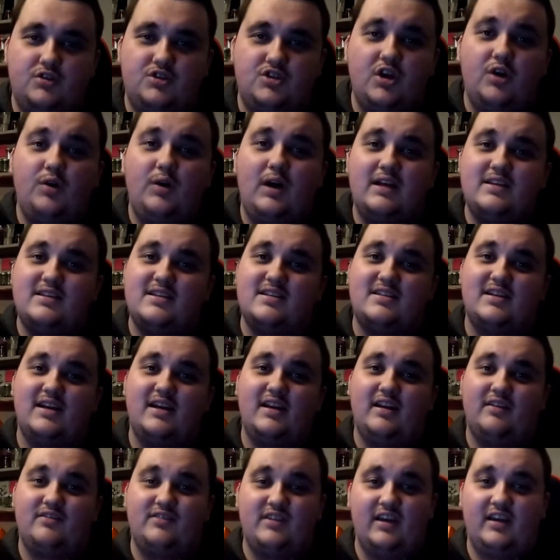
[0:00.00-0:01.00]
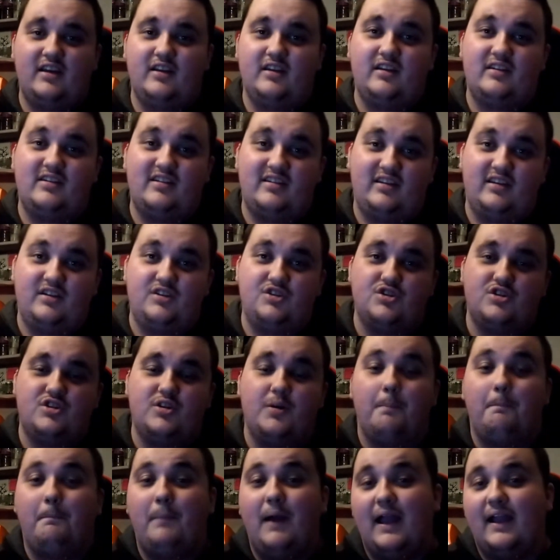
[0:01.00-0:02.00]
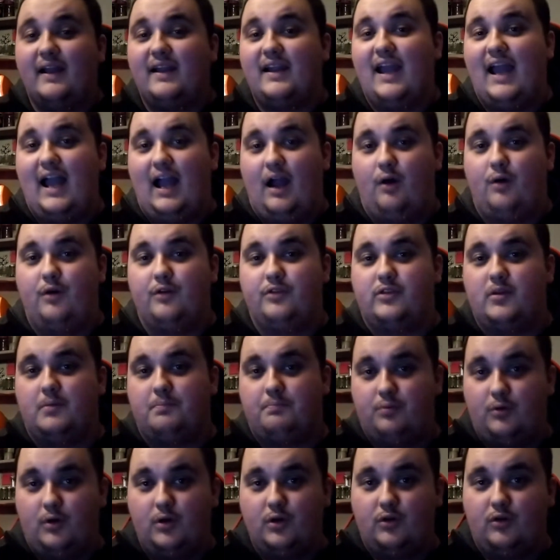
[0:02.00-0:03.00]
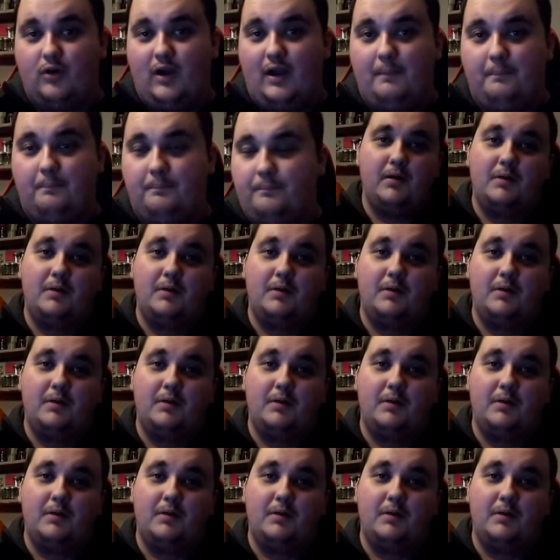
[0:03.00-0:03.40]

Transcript: So as I said, I've taken the decision to back out of the program.